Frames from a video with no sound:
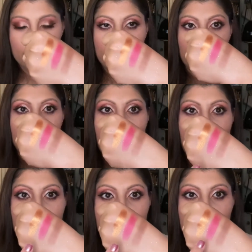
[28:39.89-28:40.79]
Then we
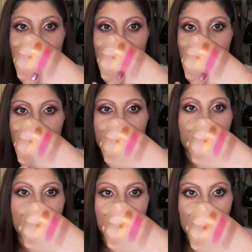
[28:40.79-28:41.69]
have Pushover,
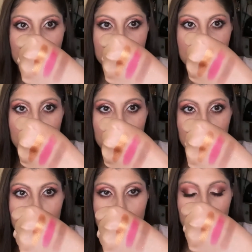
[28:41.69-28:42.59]
which is
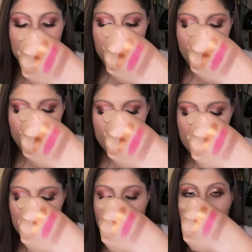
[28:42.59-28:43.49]
the dark
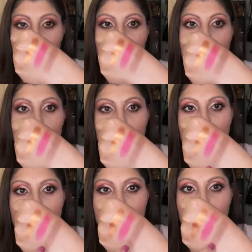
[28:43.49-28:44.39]
pink. And then we
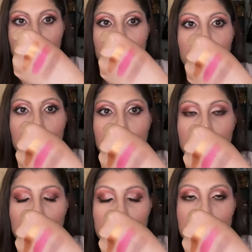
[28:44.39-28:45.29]
have Crush,
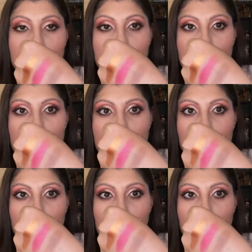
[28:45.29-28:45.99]
which is that